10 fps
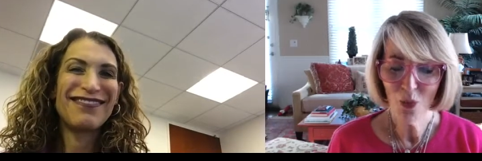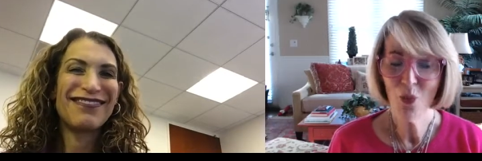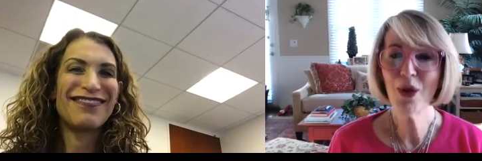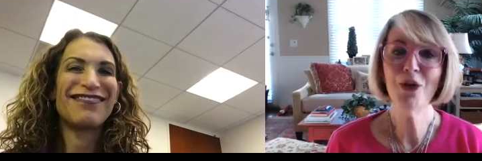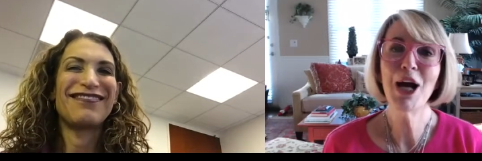
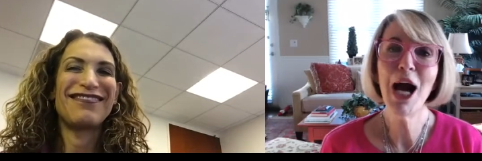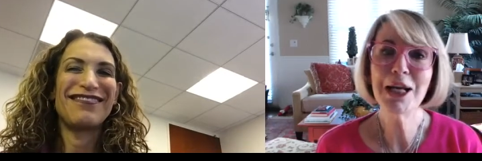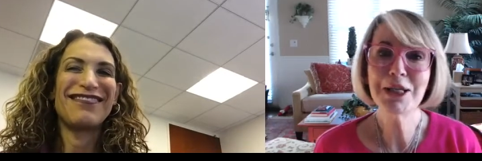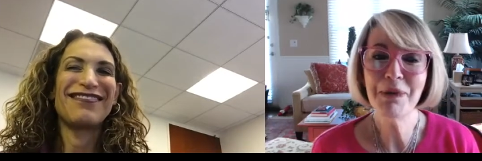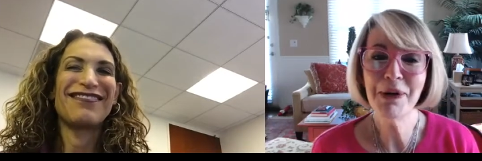Speaker 1: with her
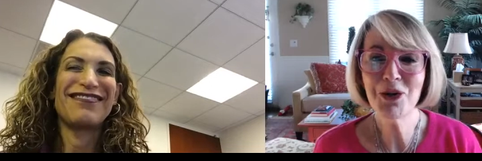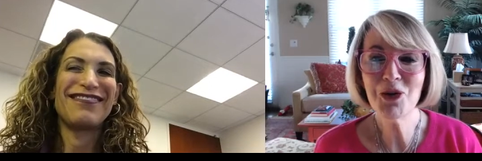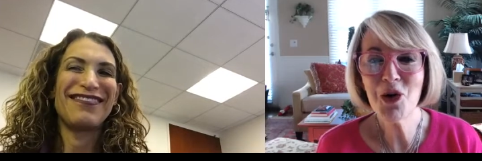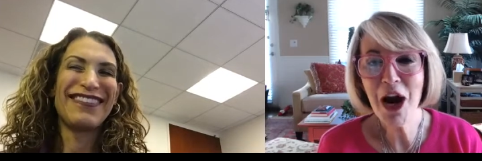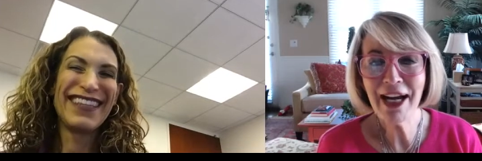husband,
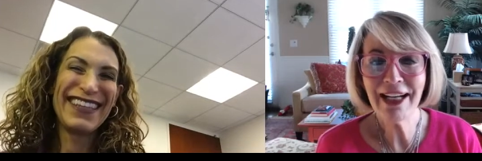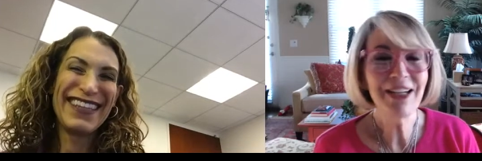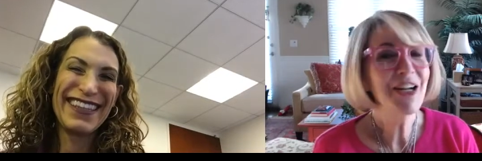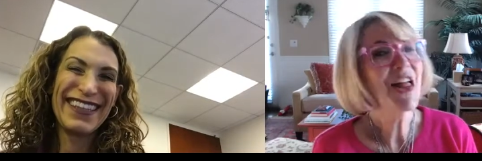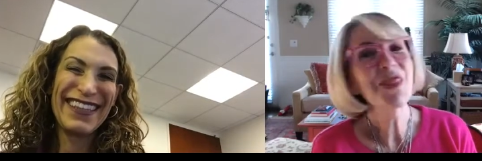Craig.
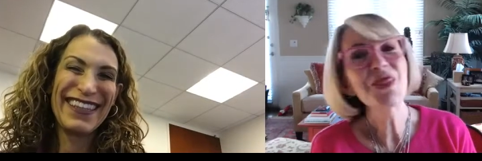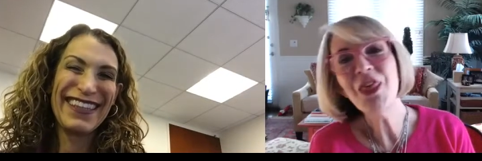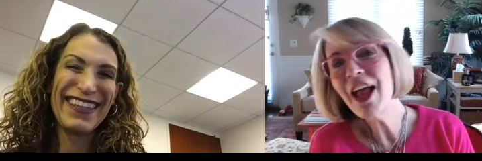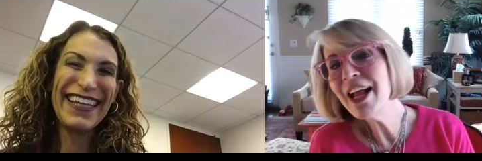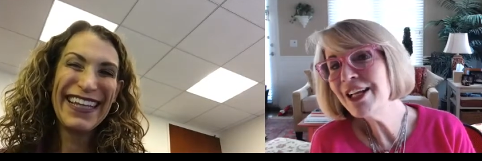
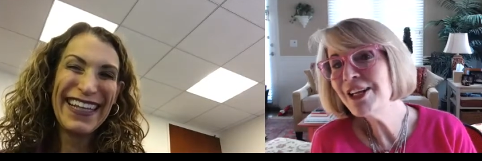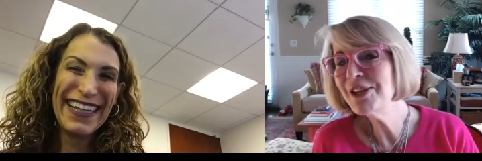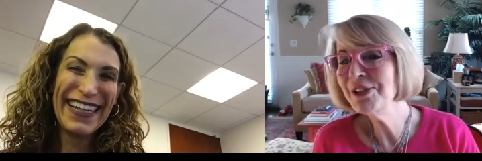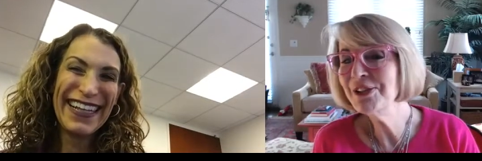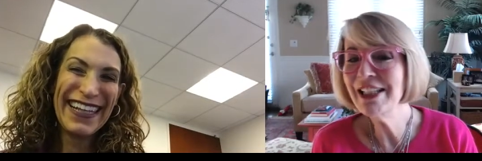Thank
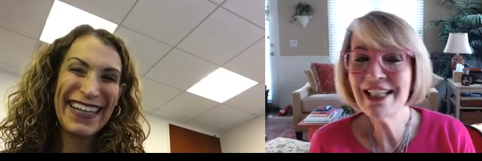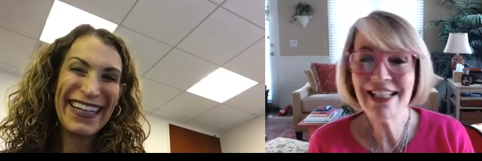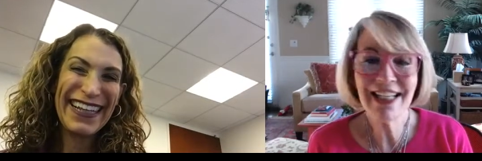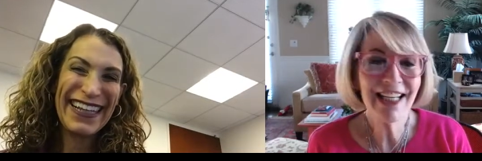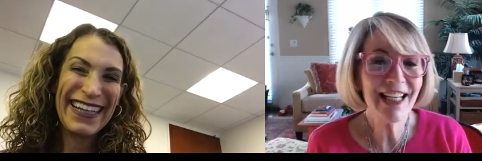you,
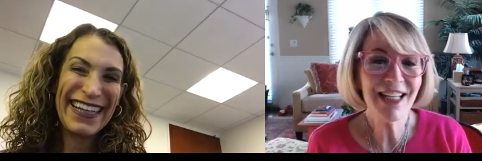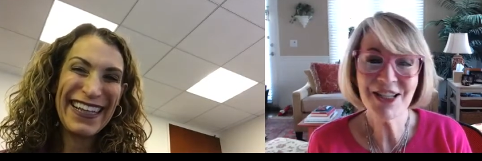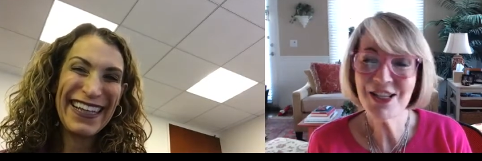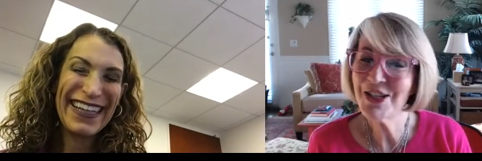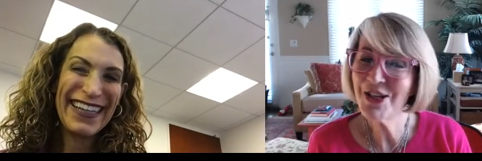Lisa. It
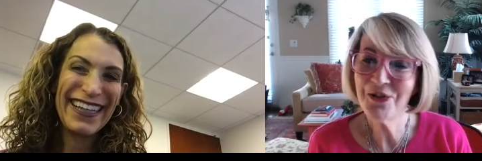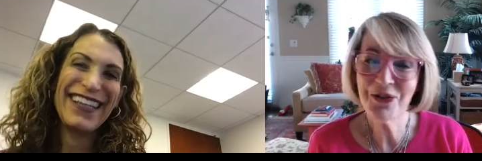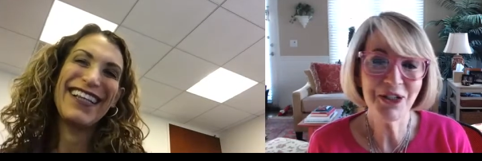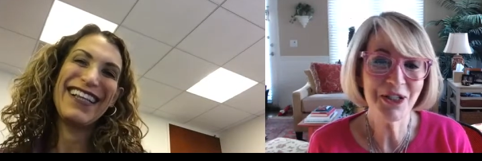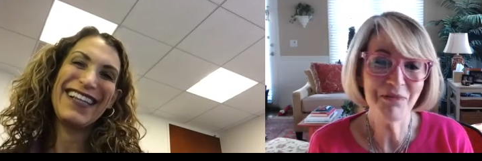is so
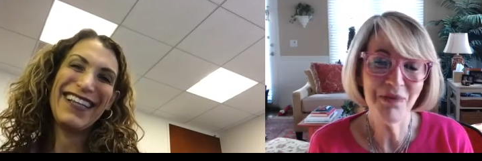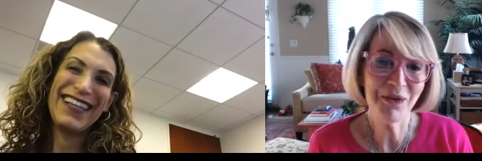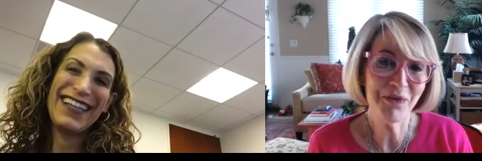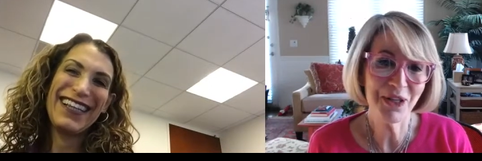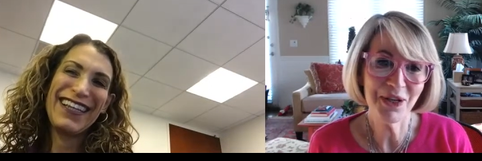good to be
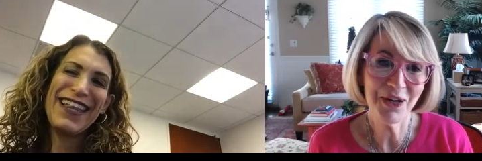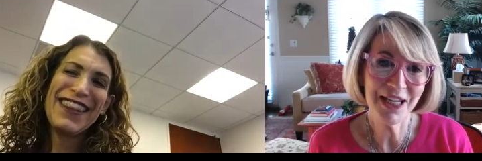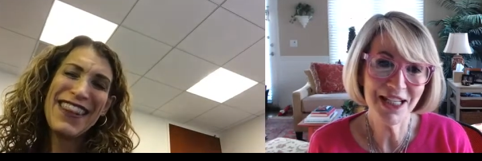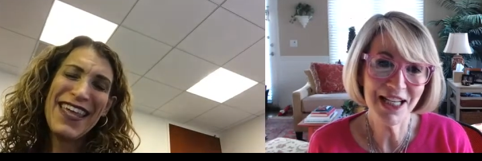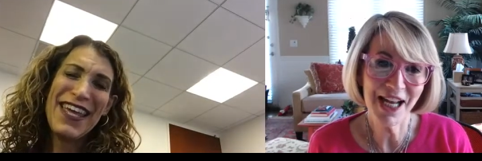with you
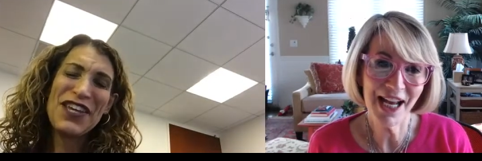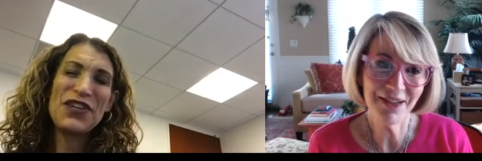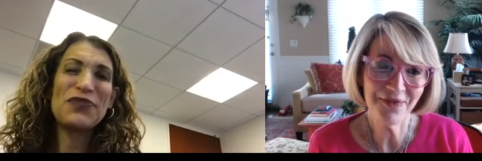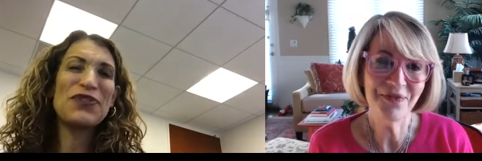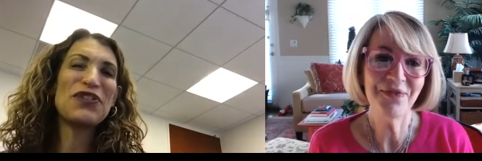here. Thank today.
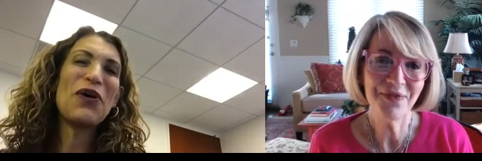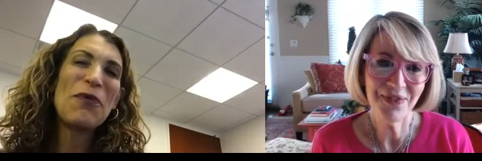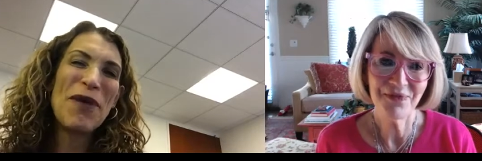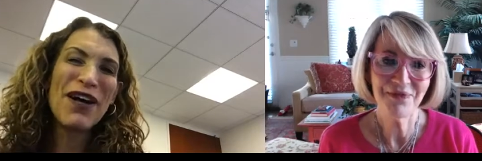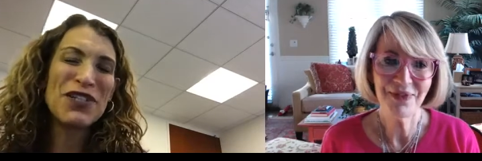
Speaker 2: you so
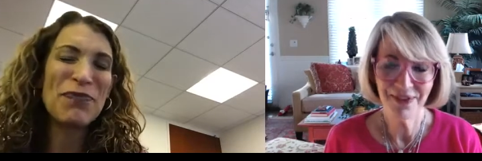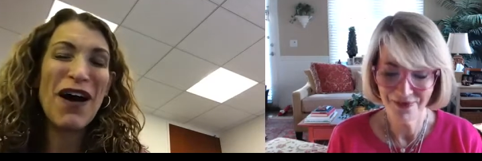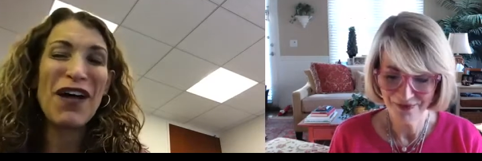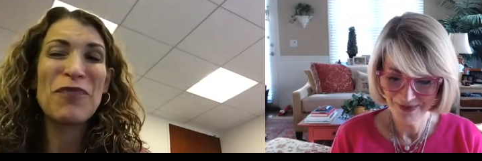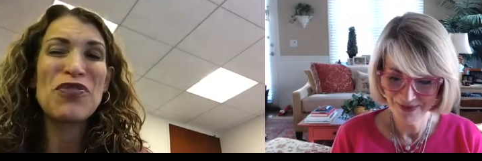much,
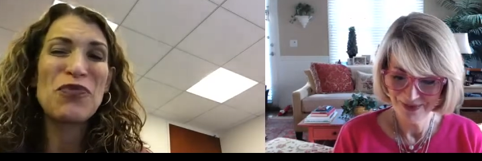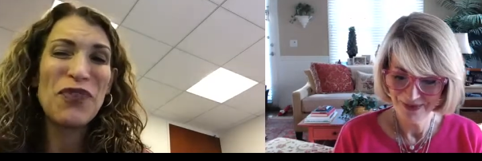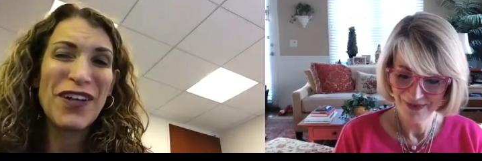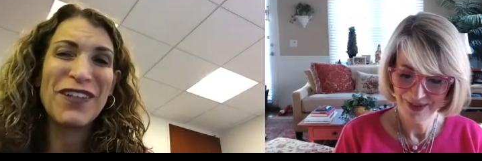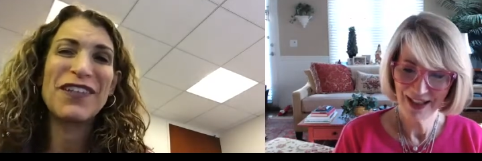Mal. I'm
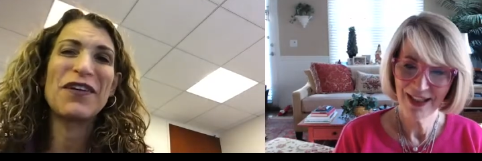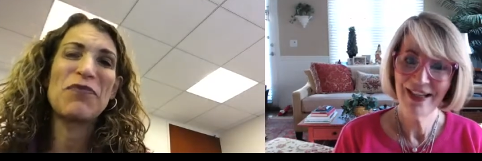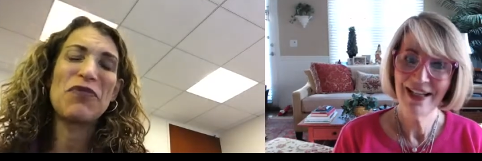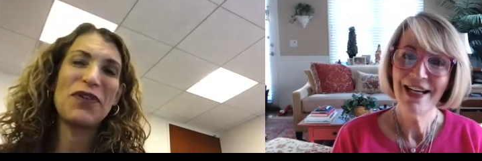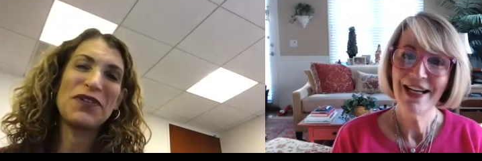thrilled. I'm
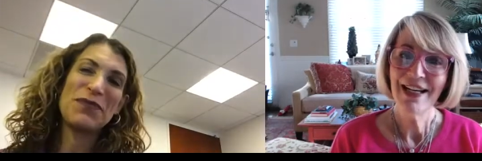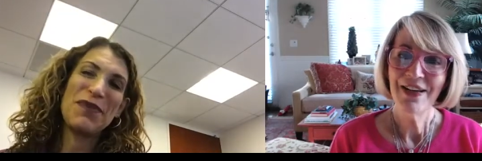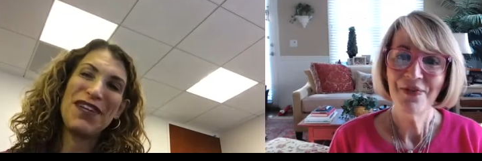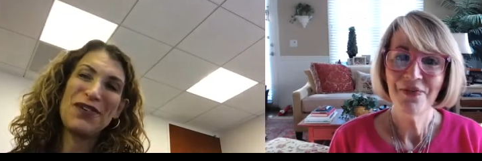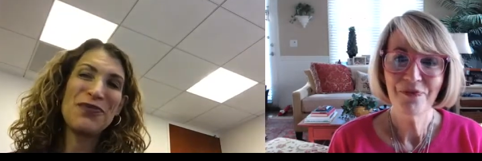thrilled to be
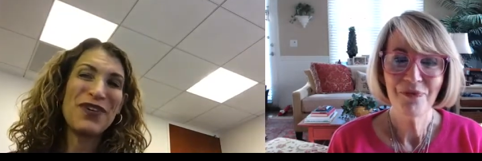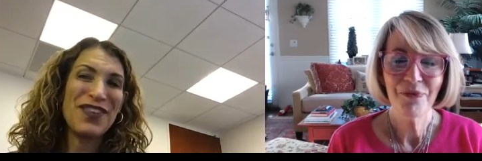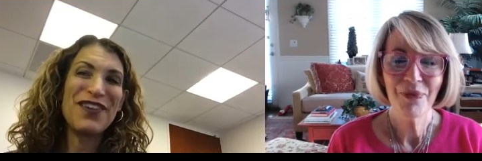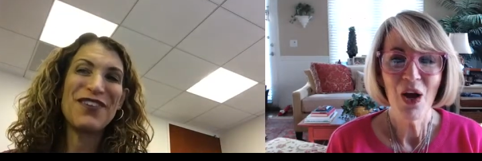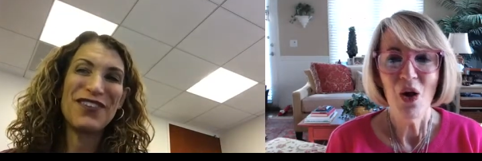here with
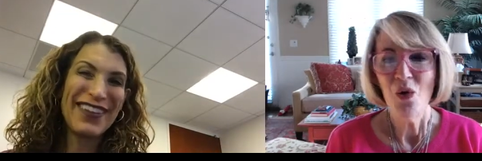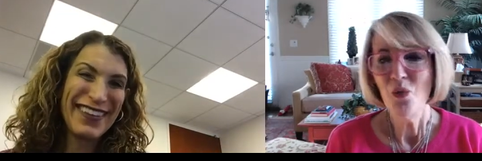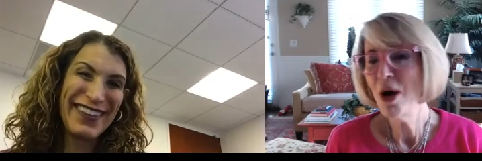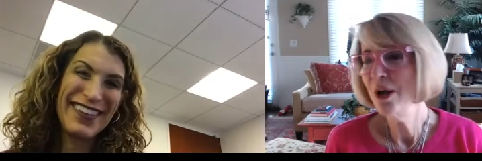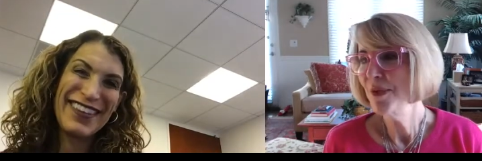you.
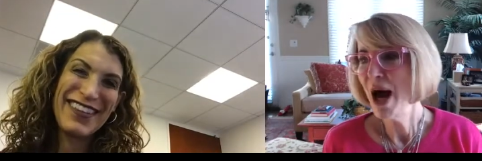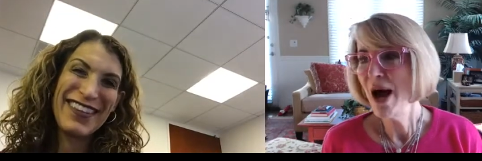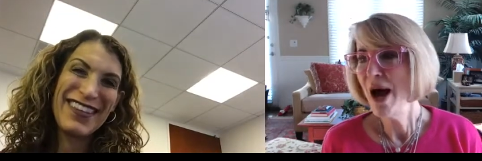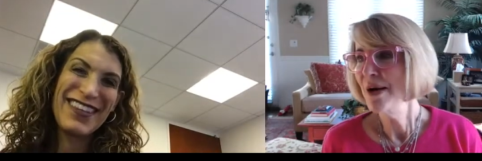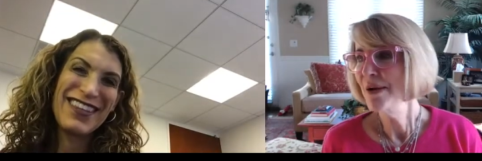
Speaker 1: Well,
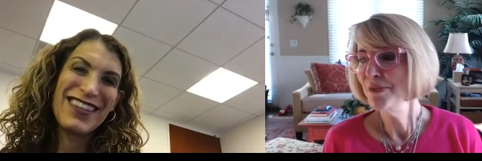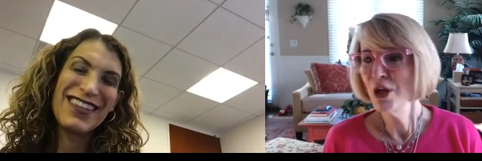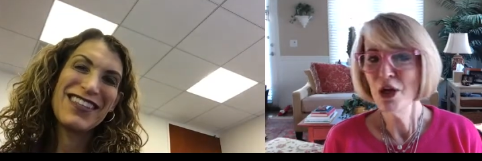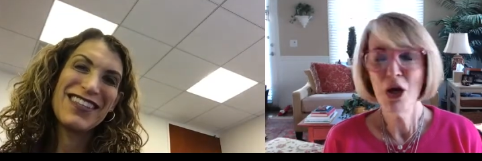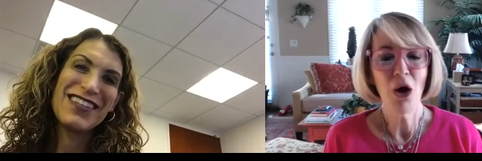
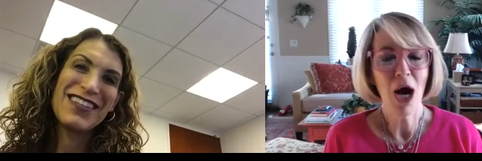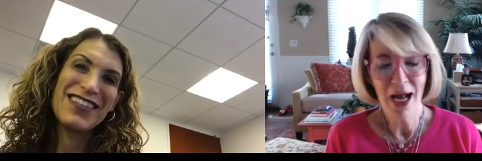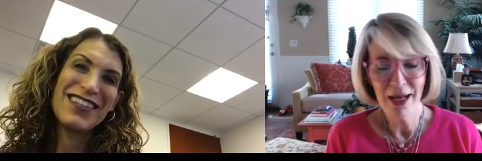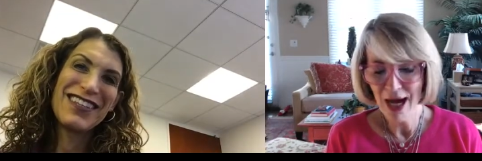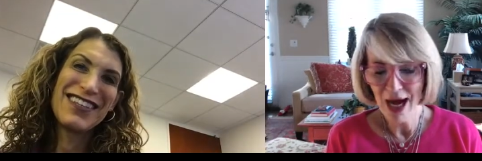you know,
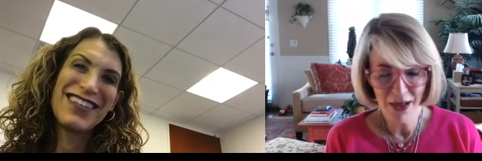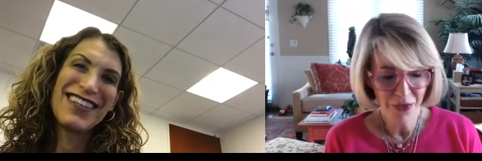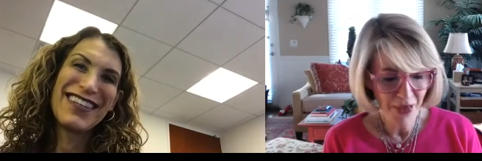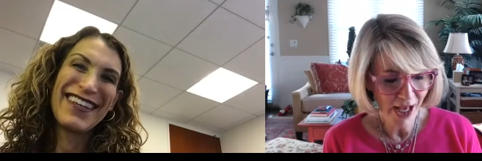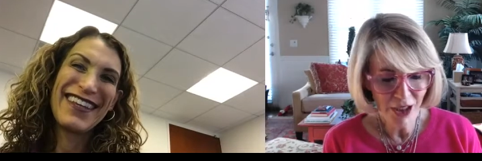I, I
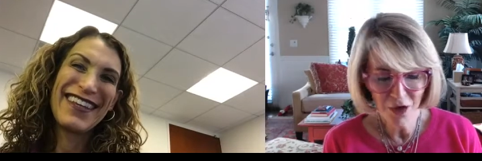thank